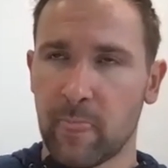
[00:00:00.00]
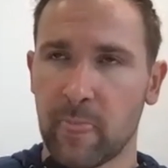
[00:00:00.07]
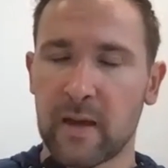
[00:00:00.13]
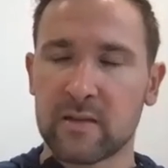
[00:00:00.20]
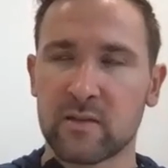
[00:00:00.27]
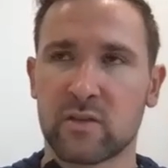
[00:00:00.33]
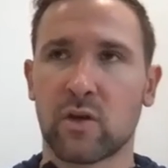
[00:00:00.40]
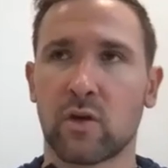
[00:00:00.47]

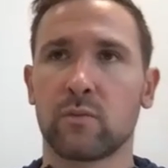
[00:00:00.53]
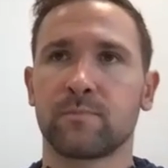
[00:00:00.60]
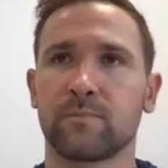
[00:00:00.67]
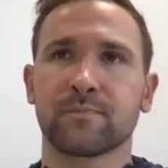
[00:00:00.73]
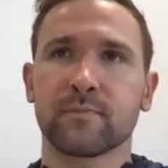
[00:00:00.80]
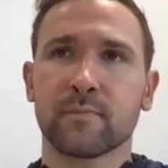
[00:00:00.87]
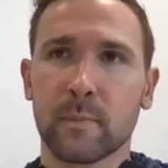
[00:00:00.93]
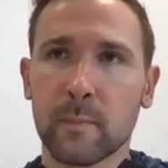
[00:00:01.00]
And so
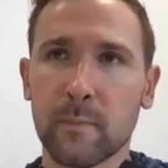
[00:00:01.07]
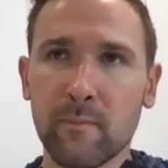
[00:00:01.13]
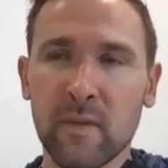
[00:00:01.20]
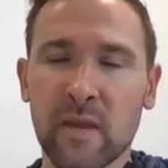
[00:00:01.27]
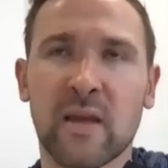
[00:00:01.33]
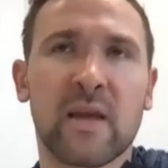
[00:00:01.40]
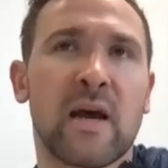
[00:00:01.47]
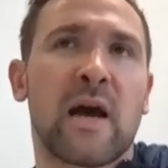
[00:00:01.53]

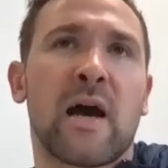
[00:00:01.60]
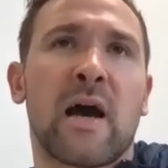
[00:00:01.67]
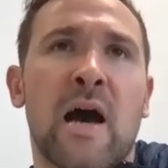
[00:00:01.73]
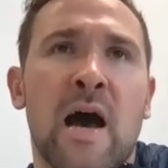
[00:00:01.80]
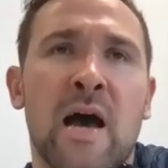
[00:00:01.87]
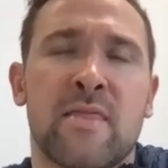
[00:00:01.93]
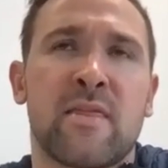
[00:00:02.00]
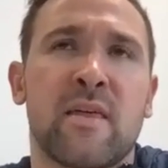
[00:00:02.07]

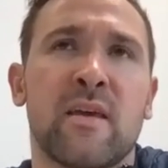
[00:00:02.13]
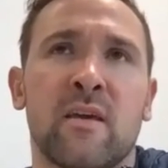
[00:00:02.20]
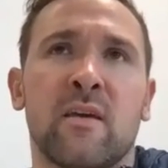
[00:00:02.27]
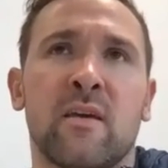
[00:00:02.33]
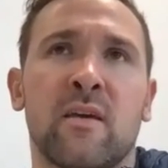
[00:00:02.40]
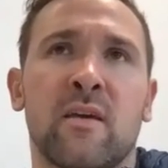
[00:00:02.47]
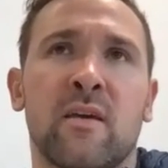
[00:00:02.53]
I think